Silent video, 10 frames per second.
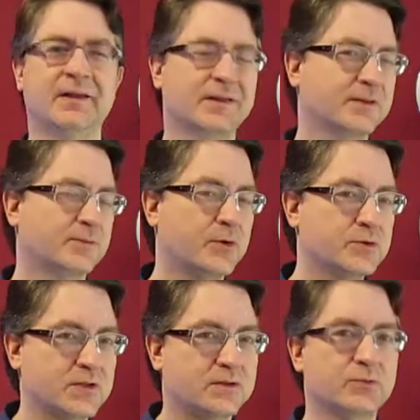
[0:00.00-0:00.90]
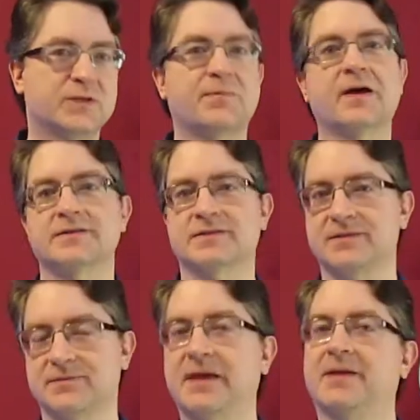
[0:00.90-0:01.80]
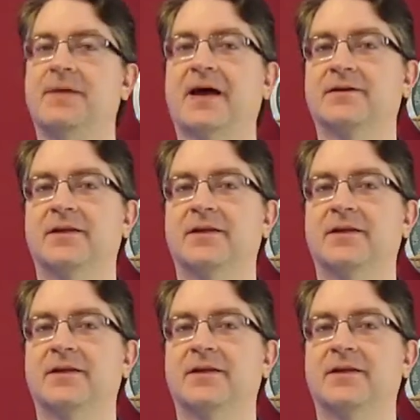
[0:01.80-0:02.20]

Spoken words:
Let's suppose that the response doesn't make it back to